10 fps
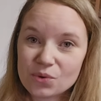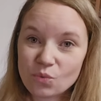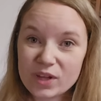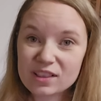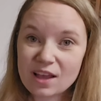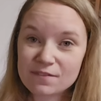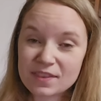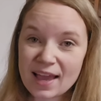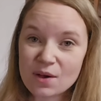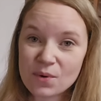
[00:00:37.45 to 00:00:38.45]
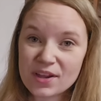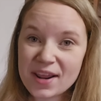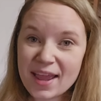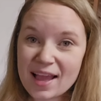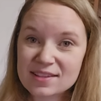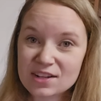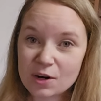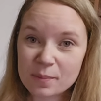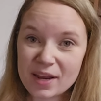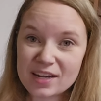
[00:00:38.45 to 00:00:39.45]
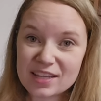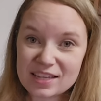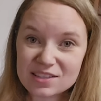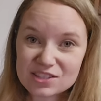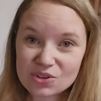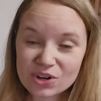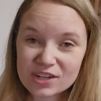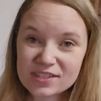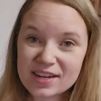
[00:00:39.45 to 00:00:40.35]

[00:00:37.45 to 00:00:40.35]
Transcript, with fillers: We loved that one as our main heat source.